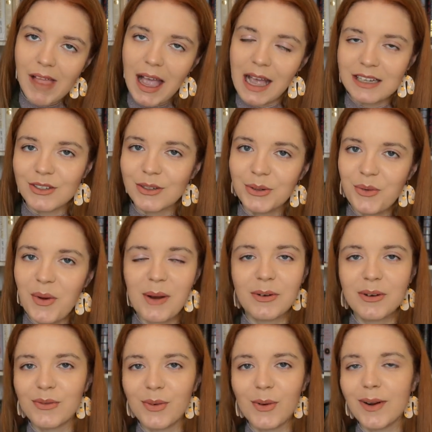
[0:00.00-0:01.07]
I don't know where I'm
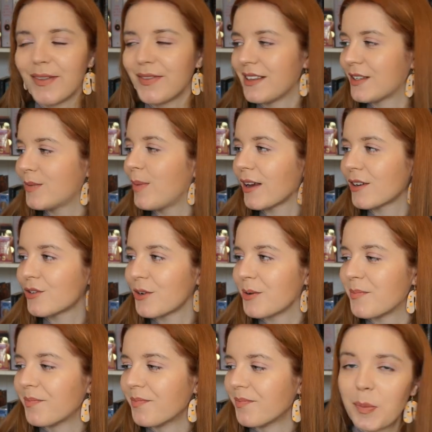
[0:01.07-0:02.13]
gonna fall on this
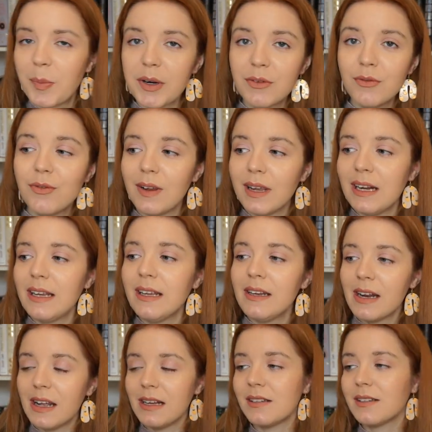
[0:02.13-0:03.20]
spectrum. But a really
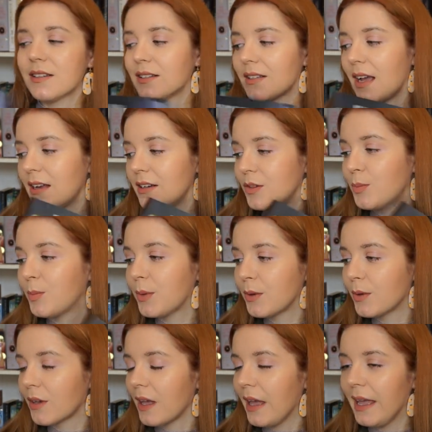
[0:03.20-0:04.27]
nice designed
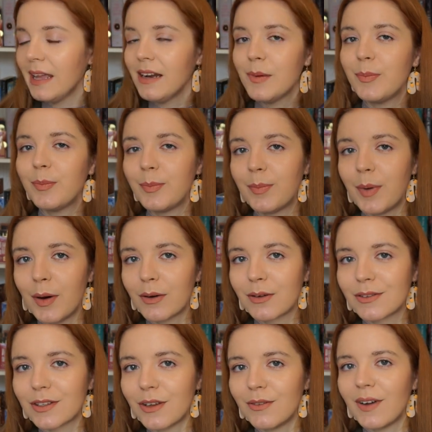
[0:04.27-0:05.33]
book in a
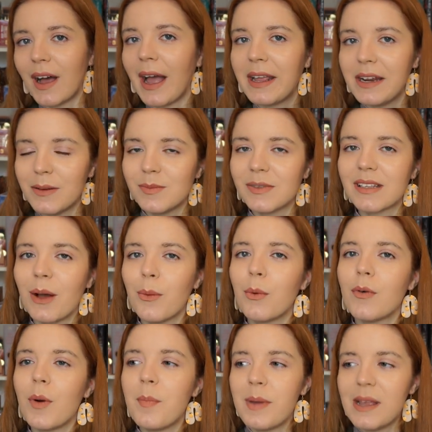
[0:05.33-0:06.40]
box of items that
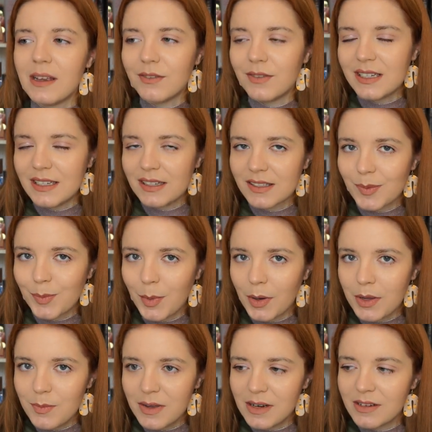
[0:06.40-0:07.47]
were a bit of a
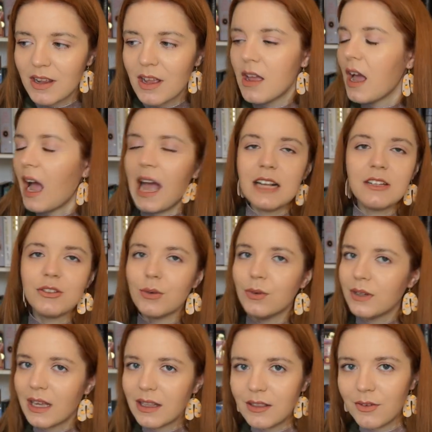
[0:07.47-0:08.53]
disappointment. I
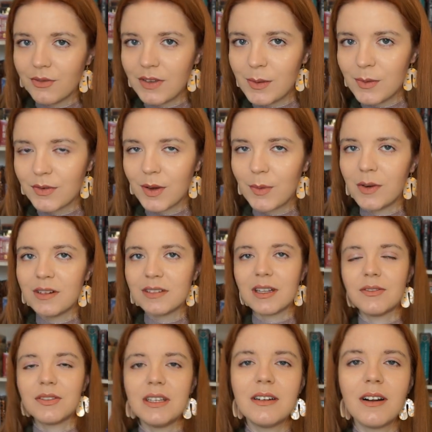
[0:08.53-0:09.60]
don't get the theme, if I'm honest.
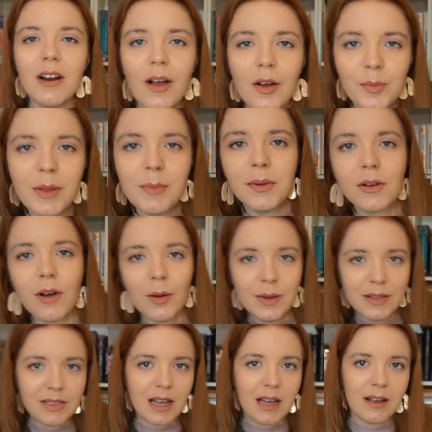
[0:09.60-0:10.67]
I've seen a lot of people
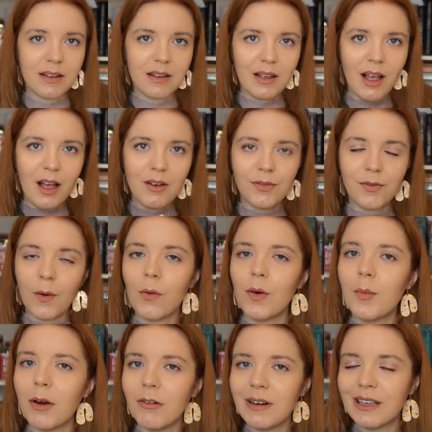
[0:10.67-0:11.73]
comment that for a
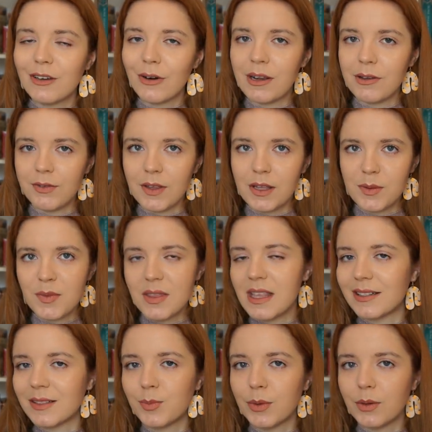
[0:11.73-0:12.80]
morally grey theme,
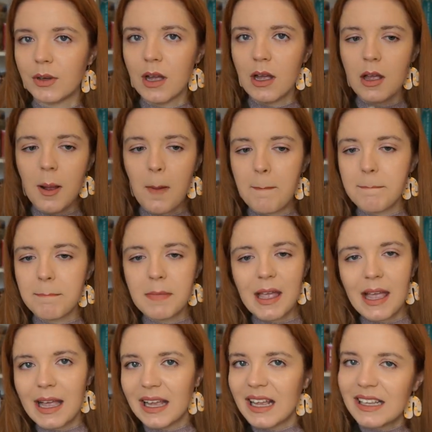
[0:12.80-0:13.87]
this book
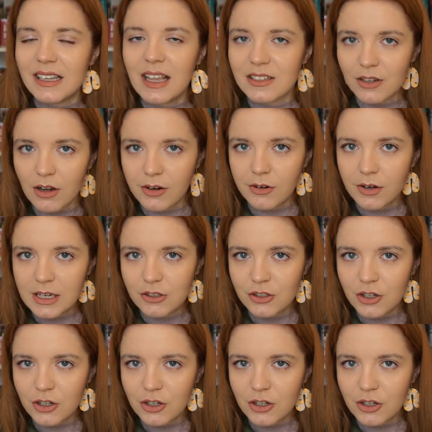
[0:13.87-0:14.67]
is not a great